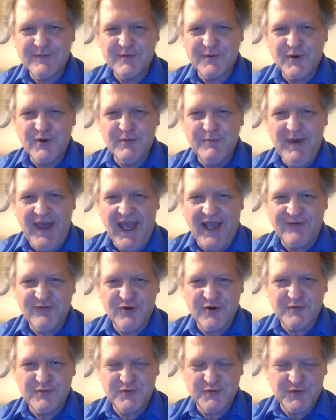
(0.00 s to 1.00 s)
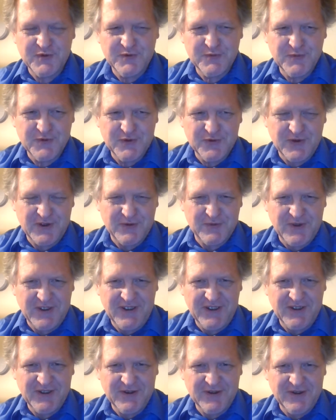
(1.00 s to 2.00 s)
going back and forth between
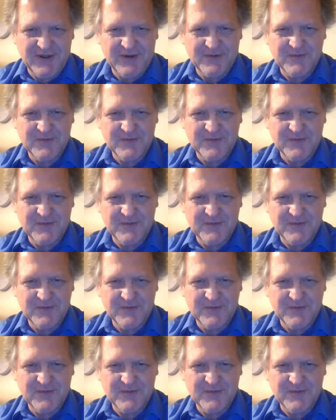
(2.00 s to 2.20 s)
reading